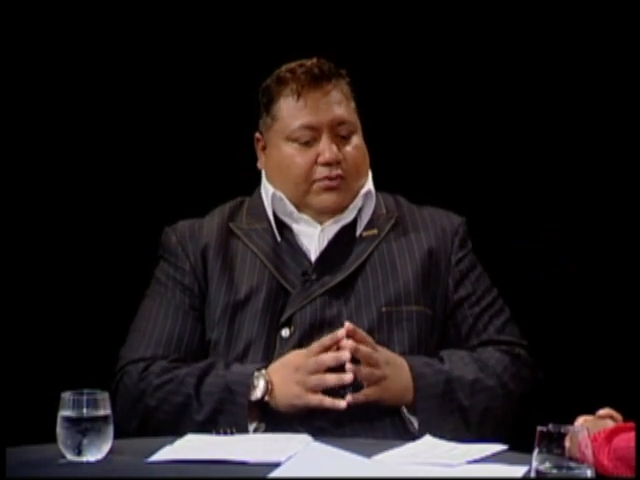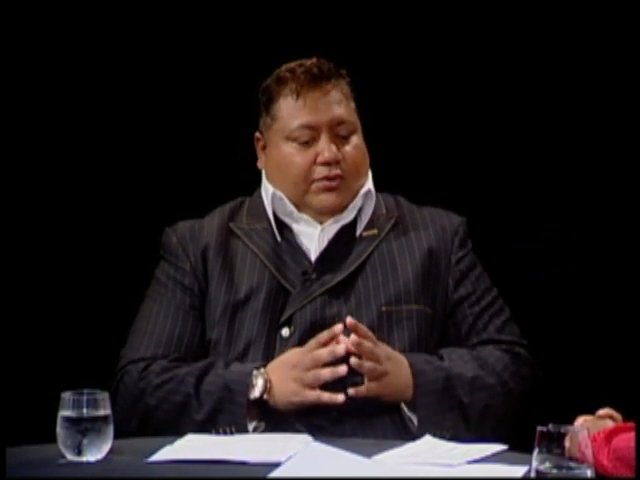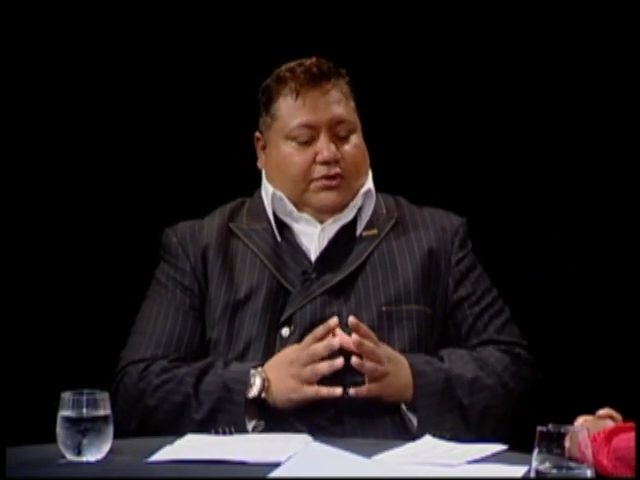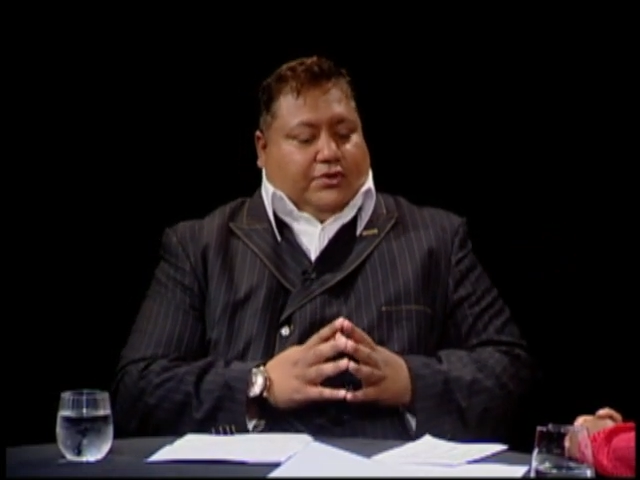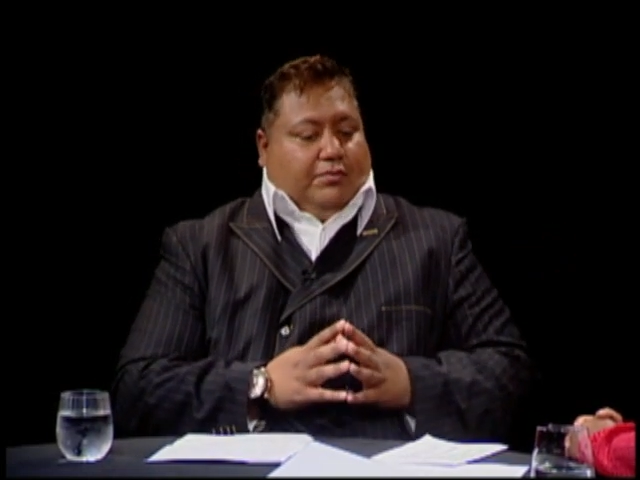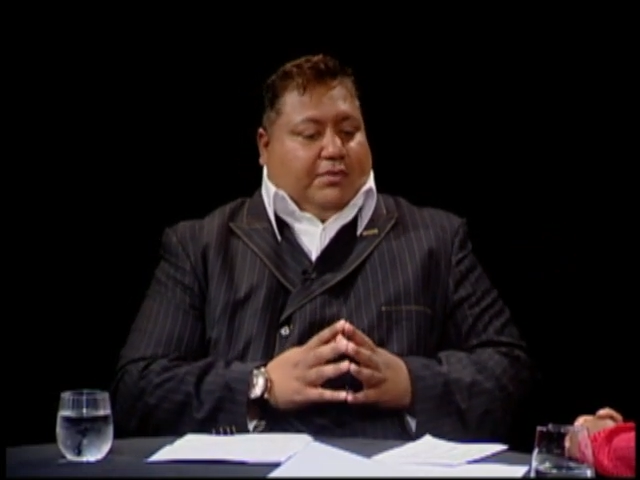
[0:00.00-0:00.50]

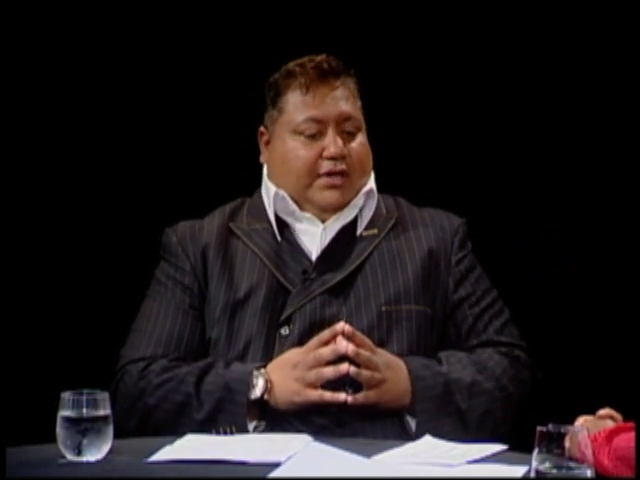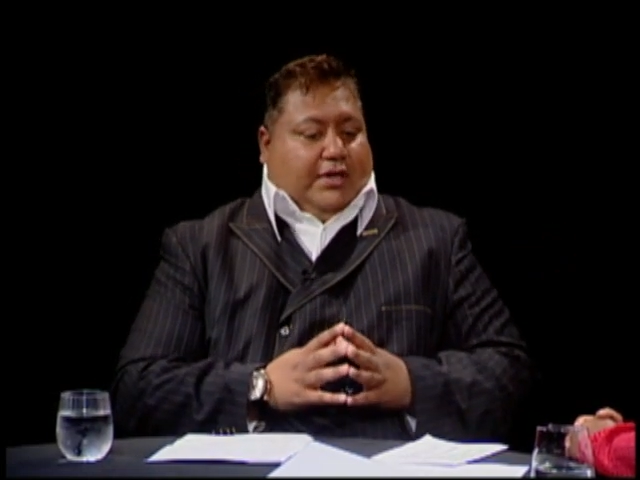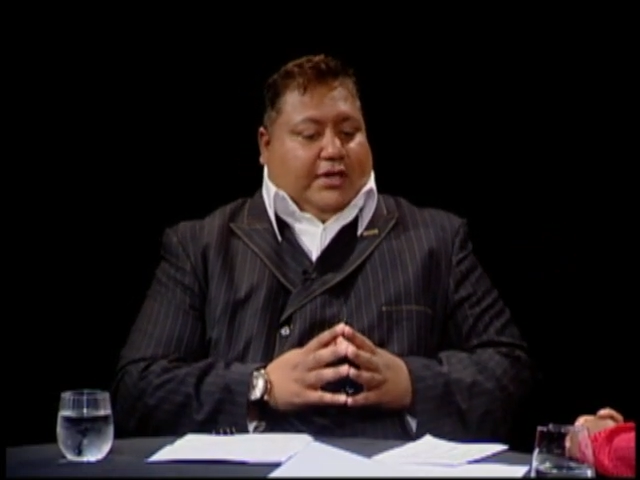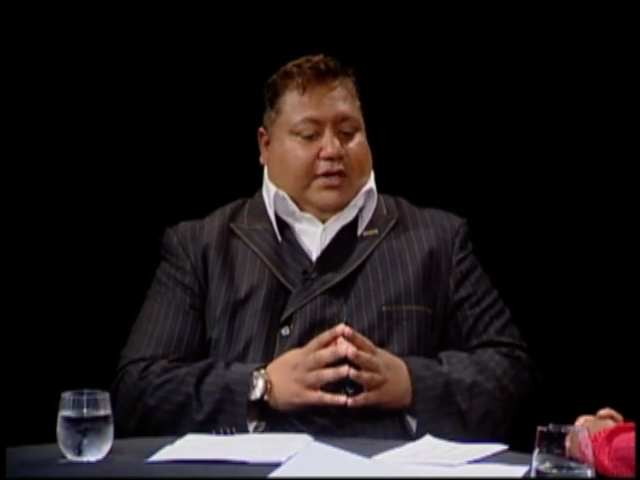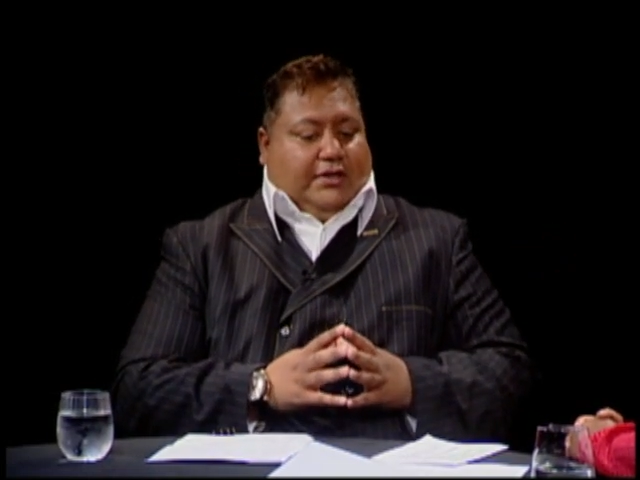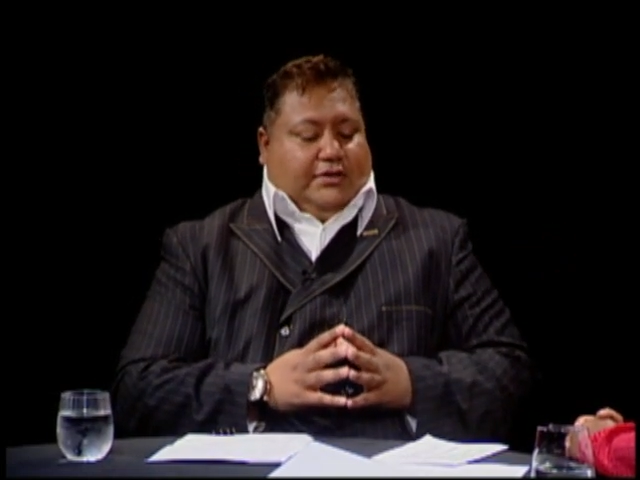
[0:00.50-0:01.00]
with so many
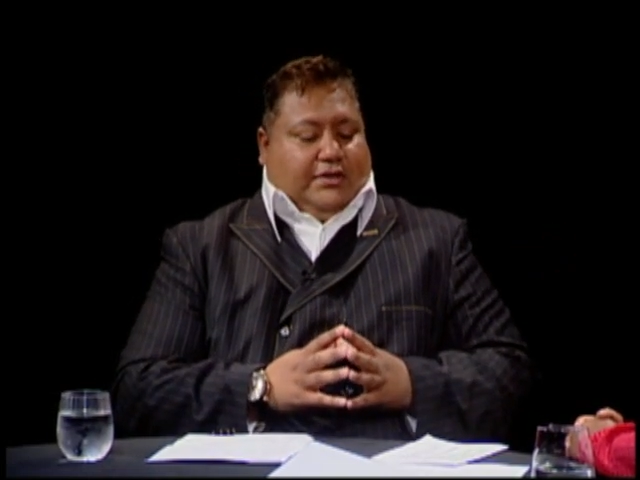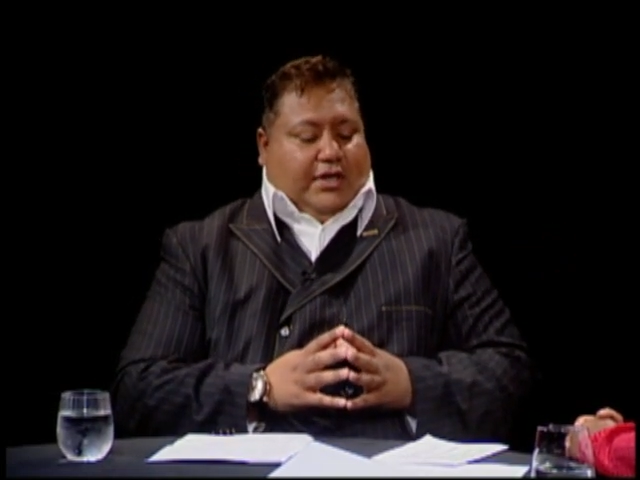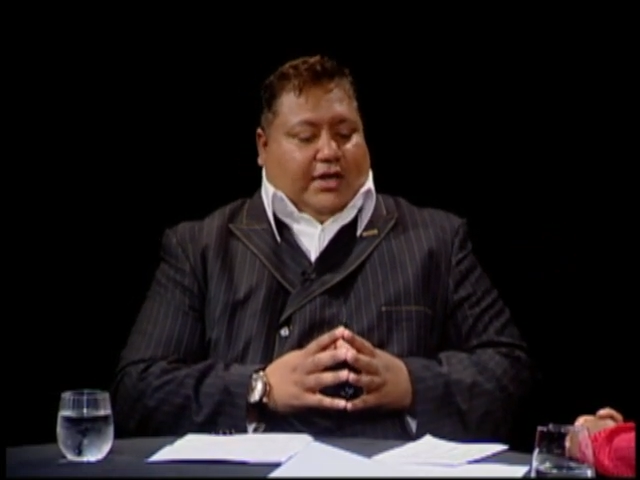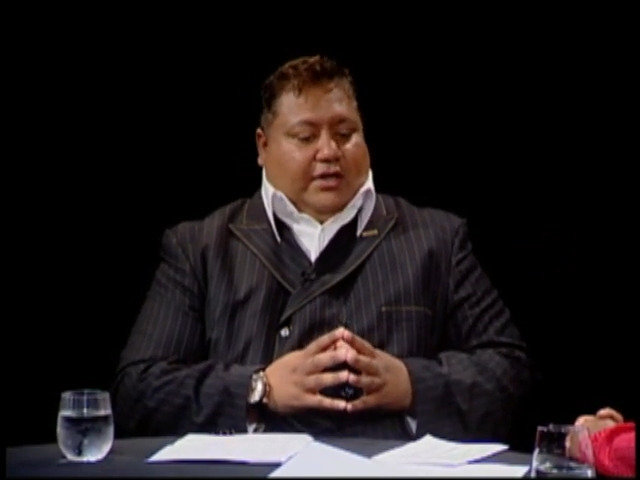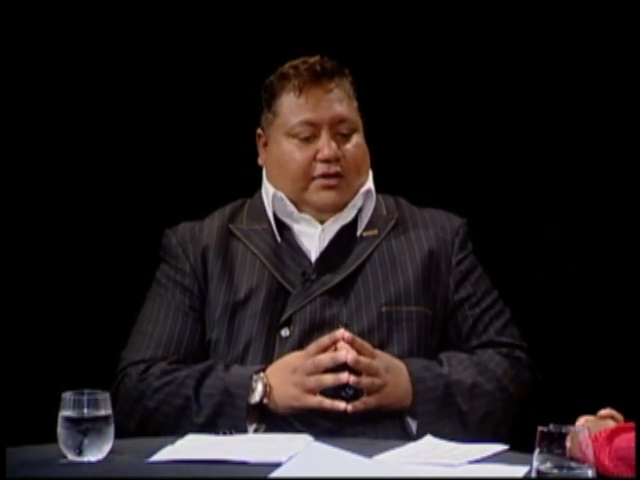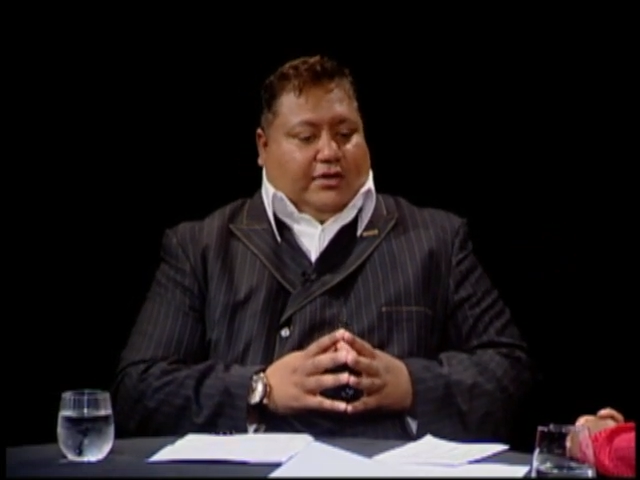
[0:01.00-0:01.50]
kids
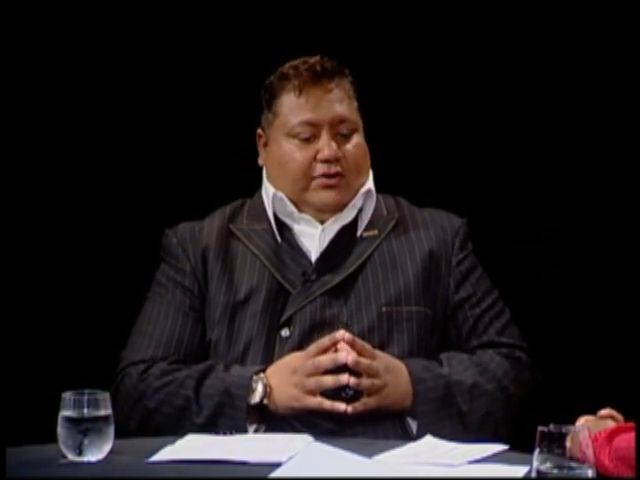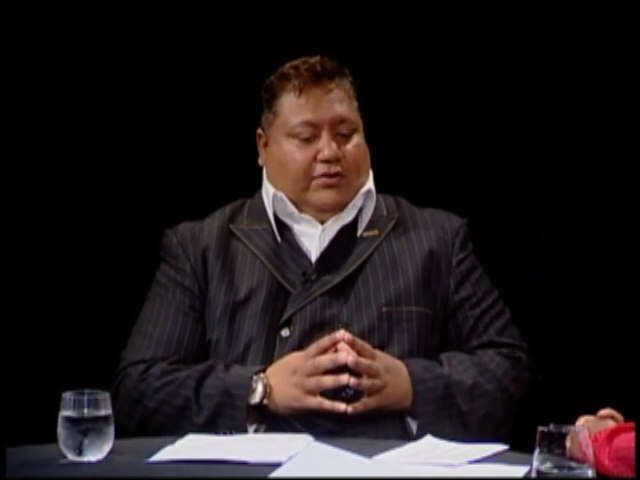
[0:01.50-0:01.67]
that,